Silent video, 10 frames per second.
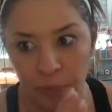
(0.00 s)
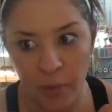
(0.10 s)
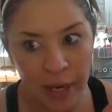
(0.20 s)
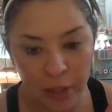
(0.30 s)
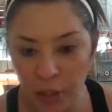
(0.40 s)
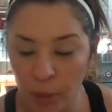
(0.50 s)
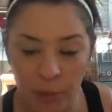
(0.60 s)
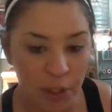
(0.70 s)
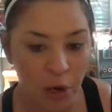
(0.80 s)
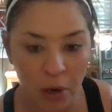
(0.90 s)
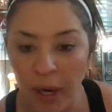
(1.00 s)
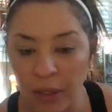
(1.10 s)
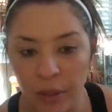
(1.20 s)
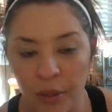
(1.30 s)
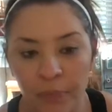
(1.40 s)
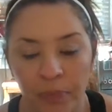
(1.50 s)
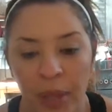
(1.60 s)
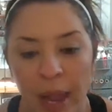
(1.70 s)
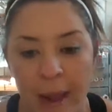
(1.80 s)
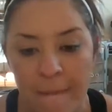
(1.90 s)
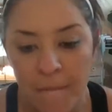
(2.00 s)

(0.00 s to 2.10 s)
superstar director. Okay,